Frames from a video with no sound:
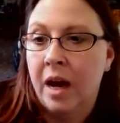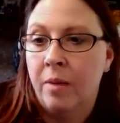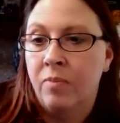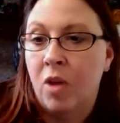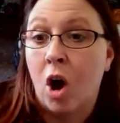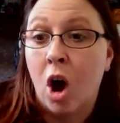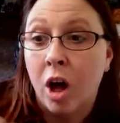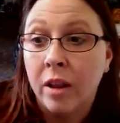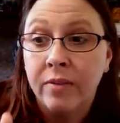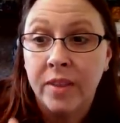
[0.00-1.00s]

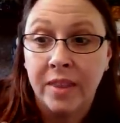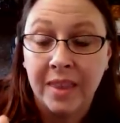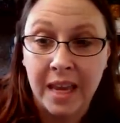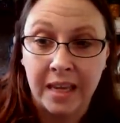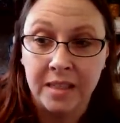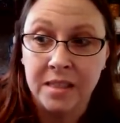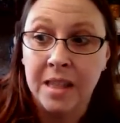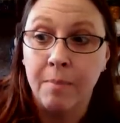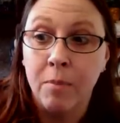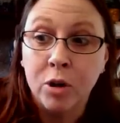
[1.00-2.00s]
All of the
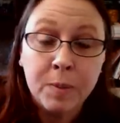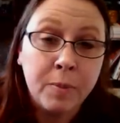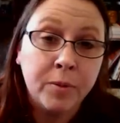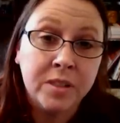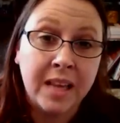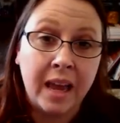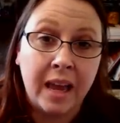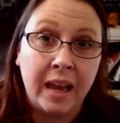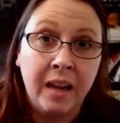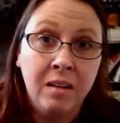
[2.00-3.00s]
things that most people
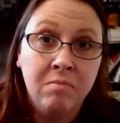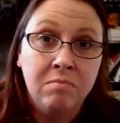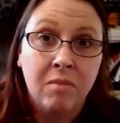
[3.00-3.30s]
say